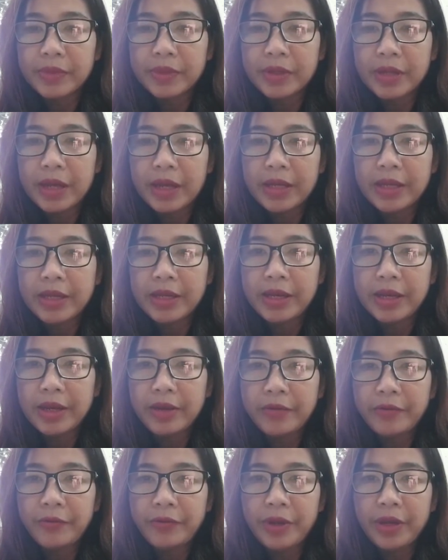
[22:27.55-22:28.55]
I
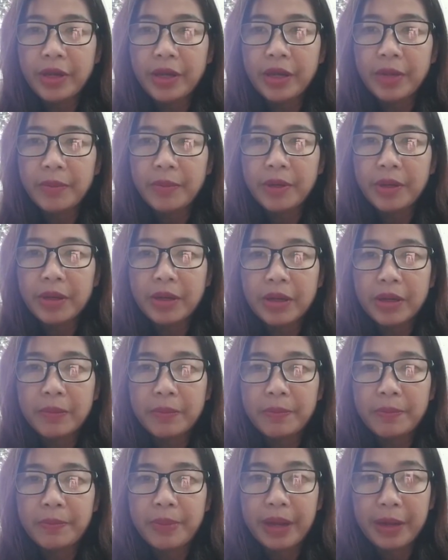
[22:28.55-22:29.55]
gave him a
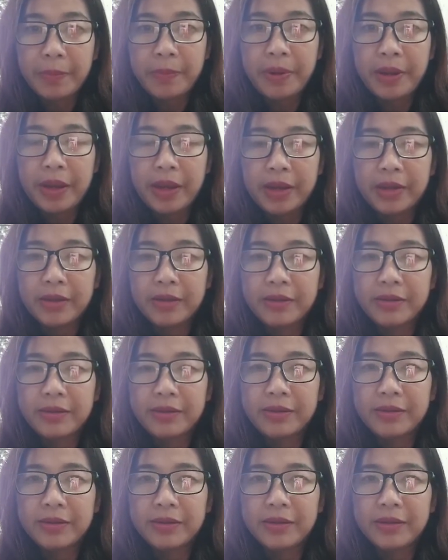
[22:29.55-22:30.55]
backpack
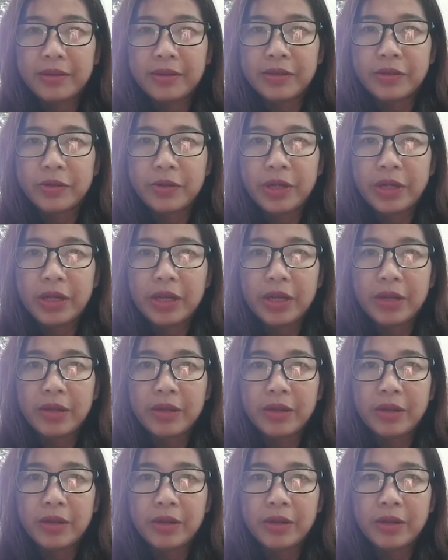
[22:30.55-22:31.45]
so he can